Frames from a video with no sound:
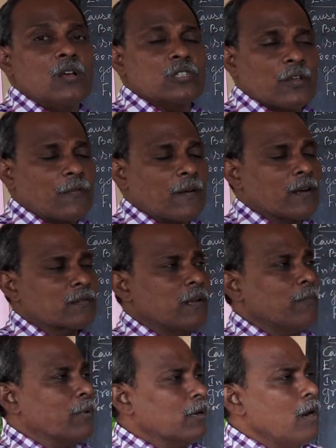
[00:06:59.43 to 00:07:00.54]
See, for
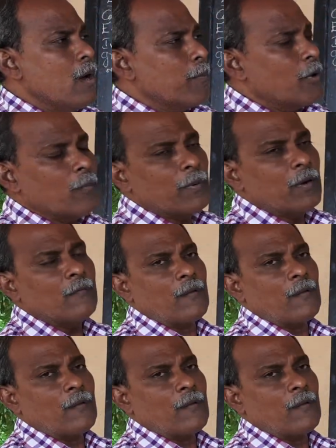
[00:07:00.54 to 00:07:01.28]
example, purple